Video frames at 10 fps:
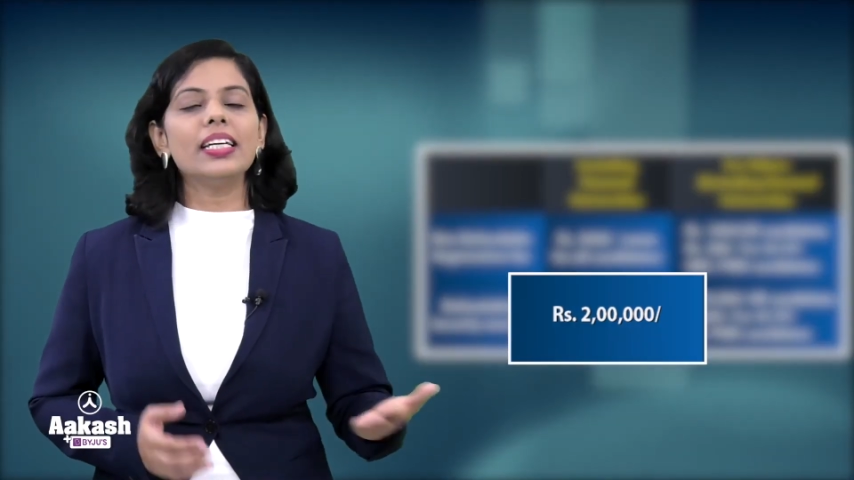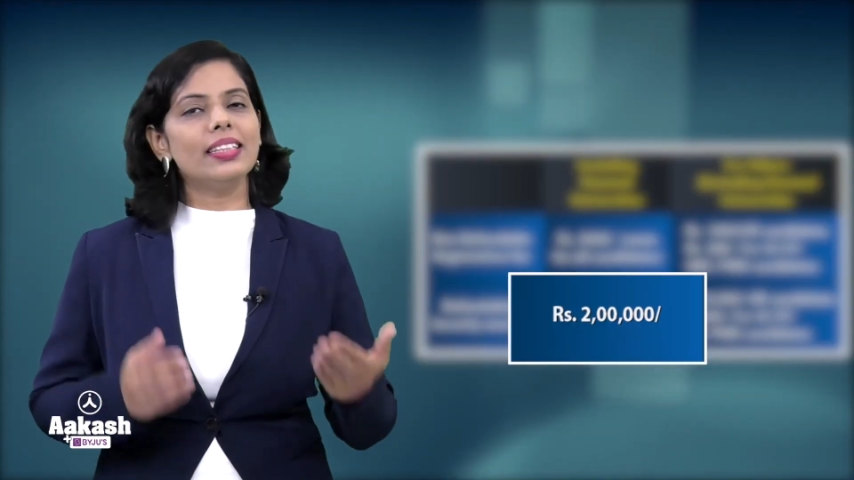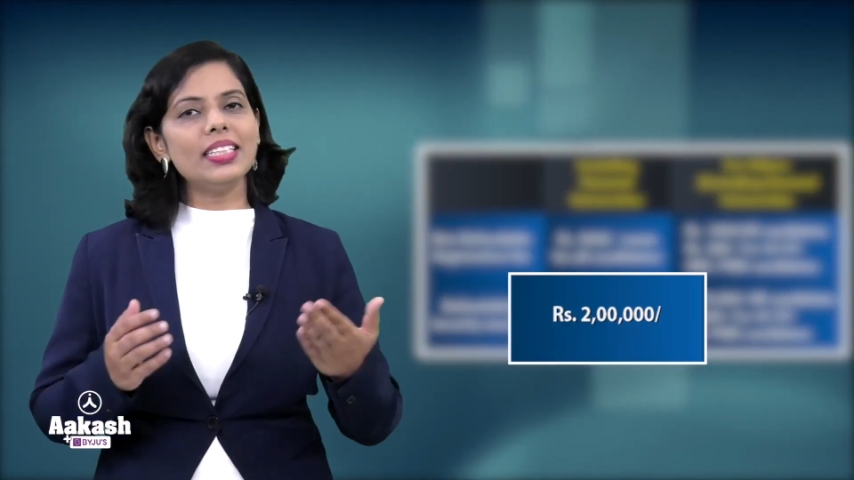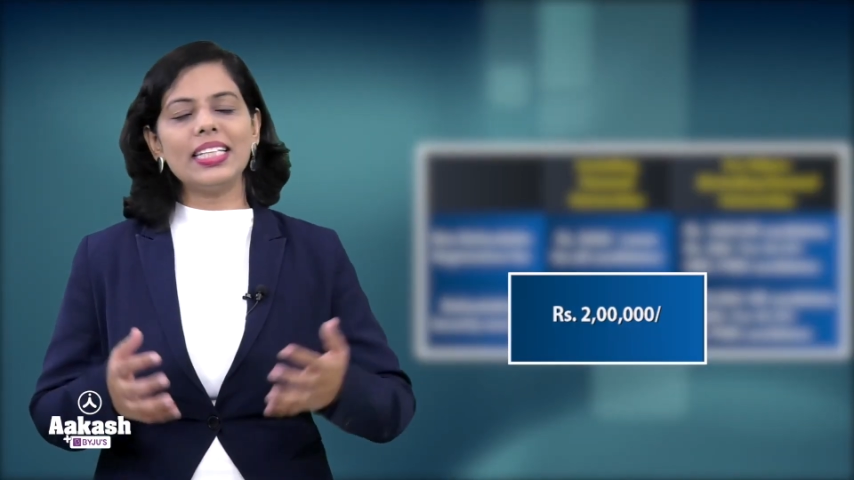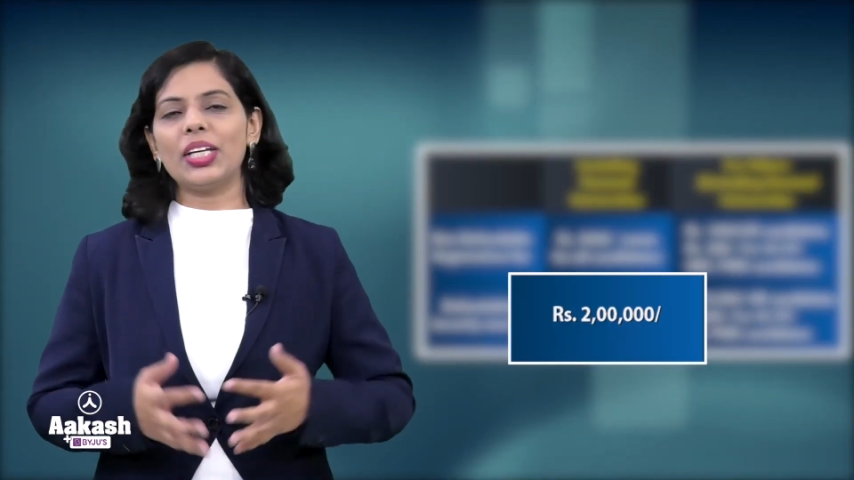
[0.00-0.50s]

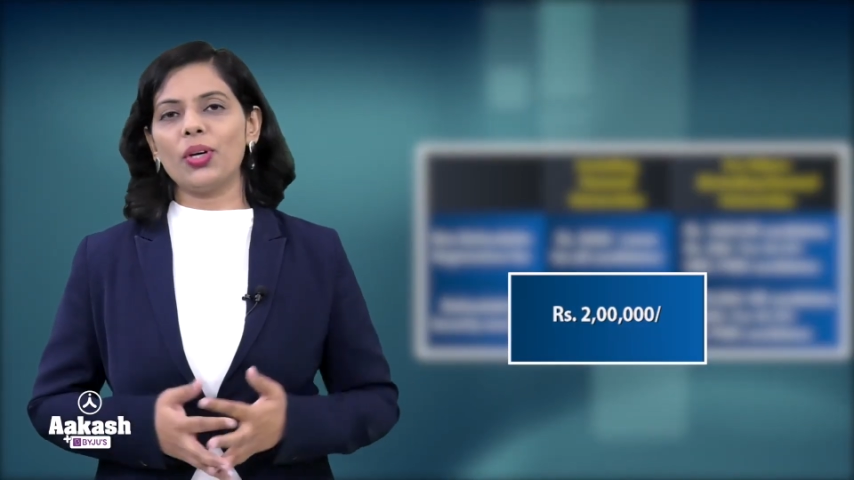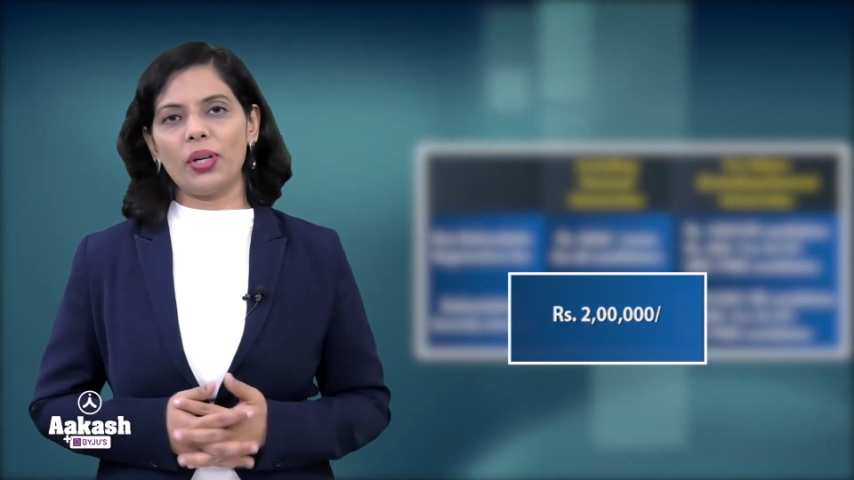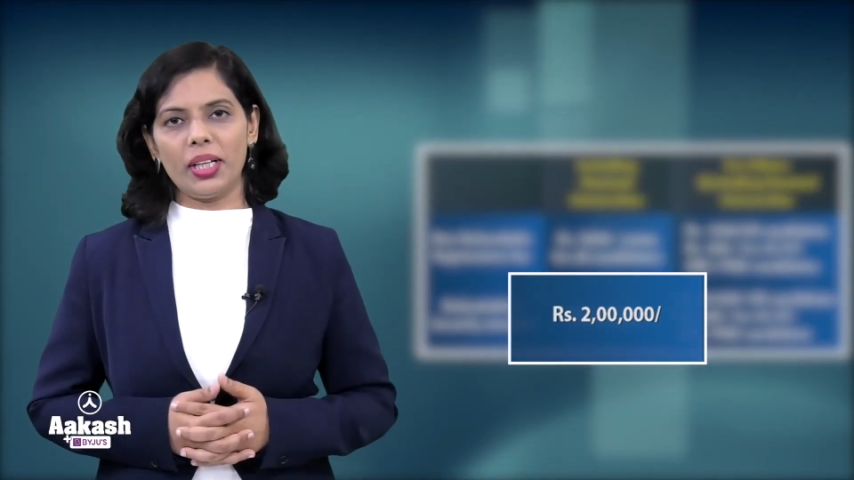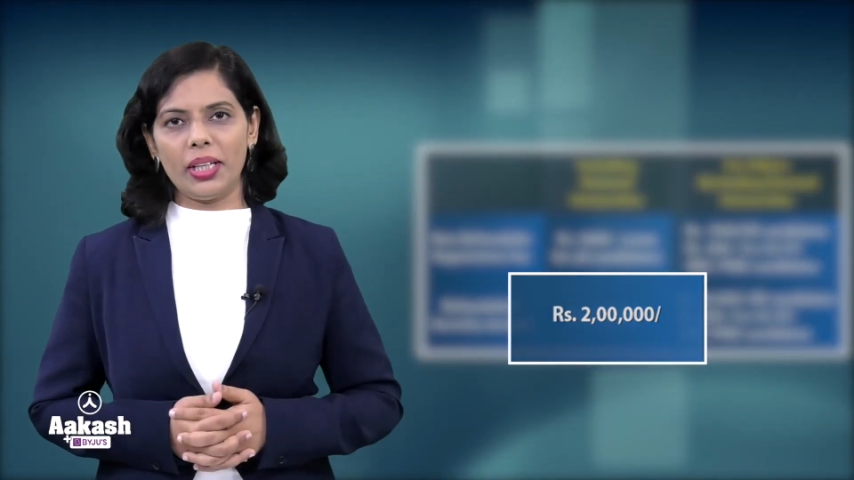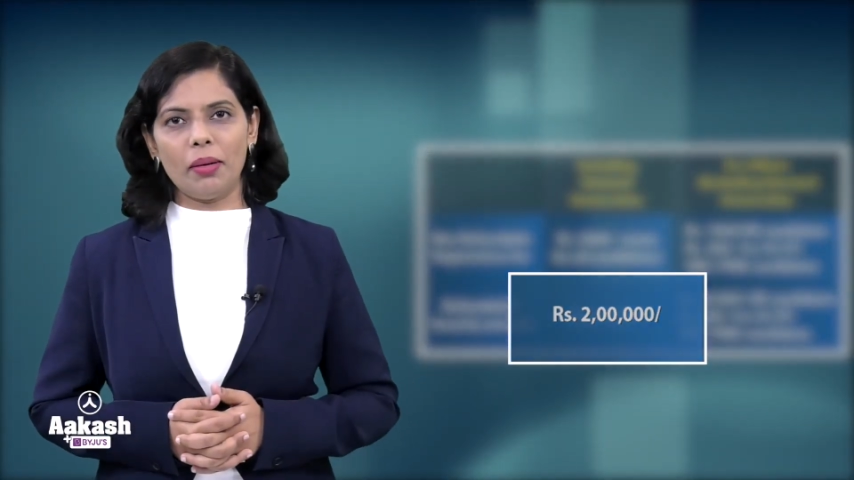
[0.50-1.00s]
the
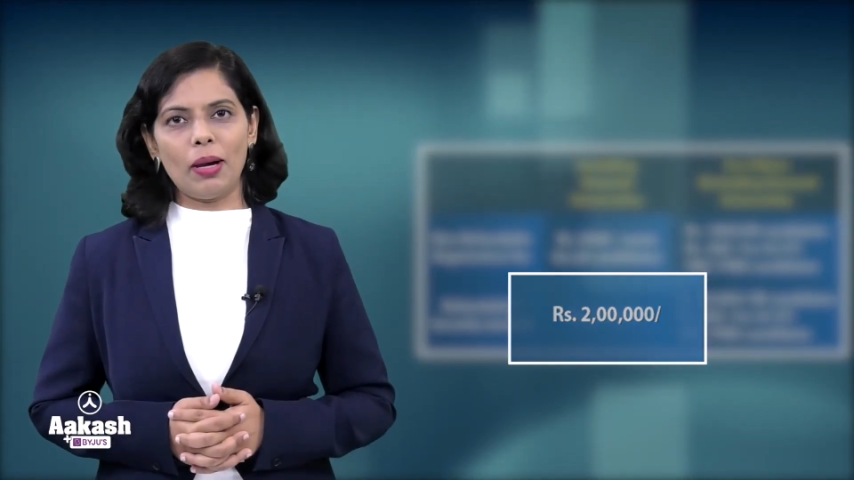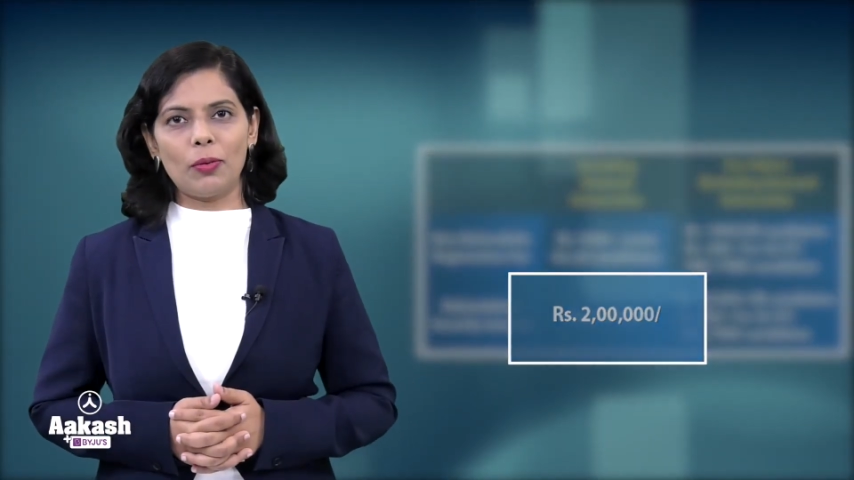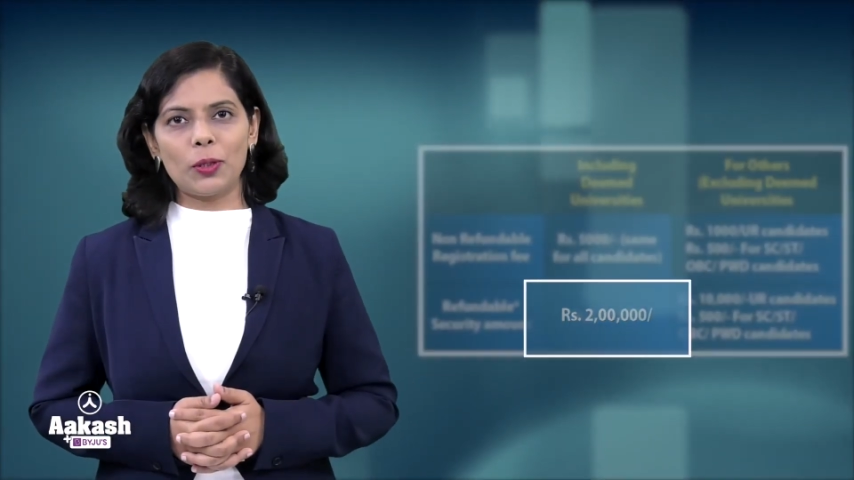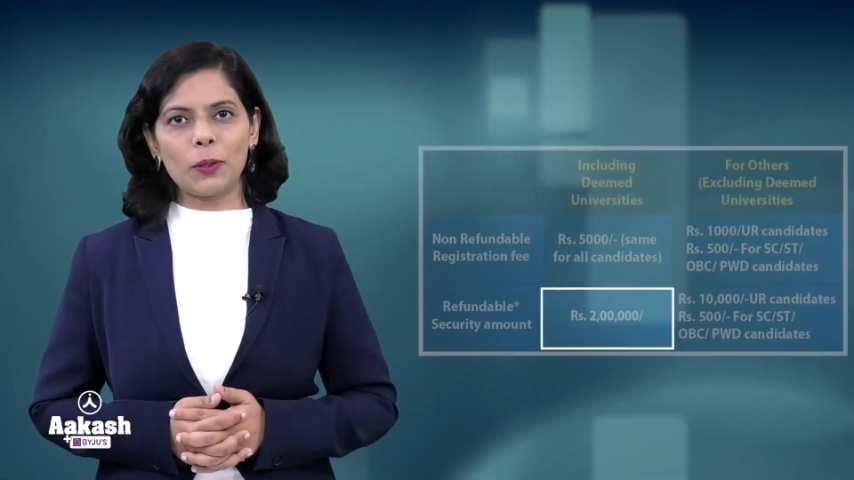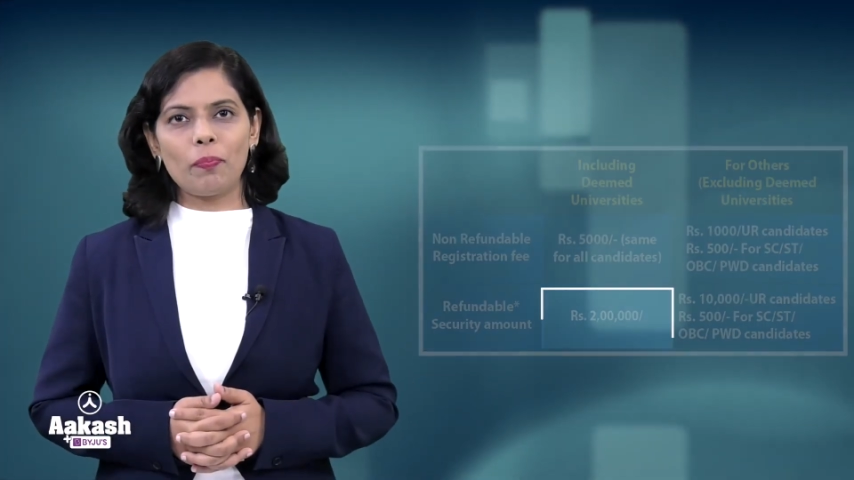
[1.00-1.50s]
security
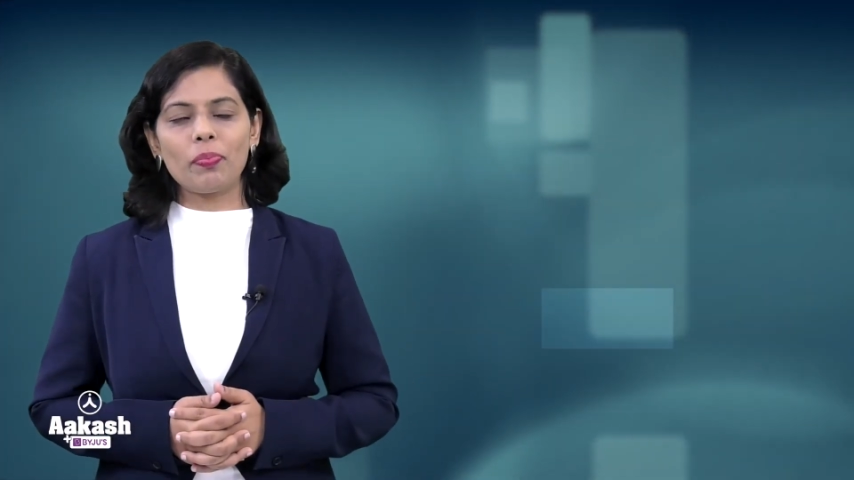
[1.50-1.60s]
amount.